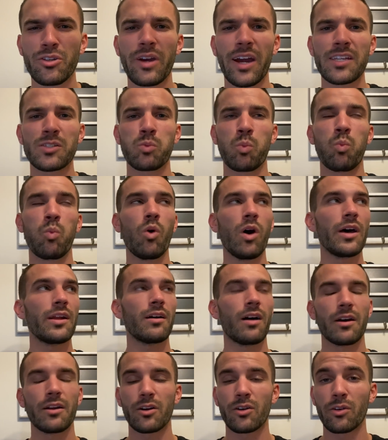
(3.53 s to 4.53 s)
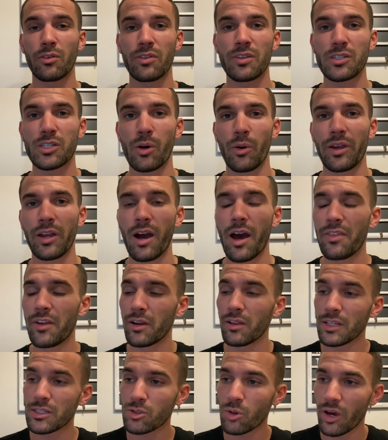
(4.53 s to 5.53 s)
You guys, what on earth is going on
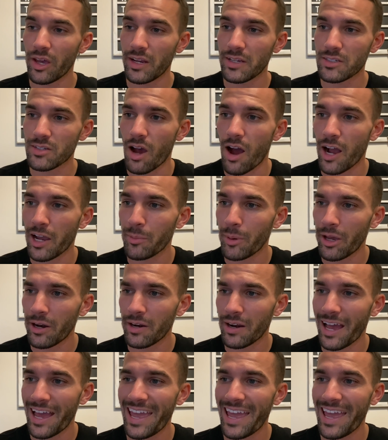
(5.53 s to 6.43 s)
there? Let's go ahead and talk about it.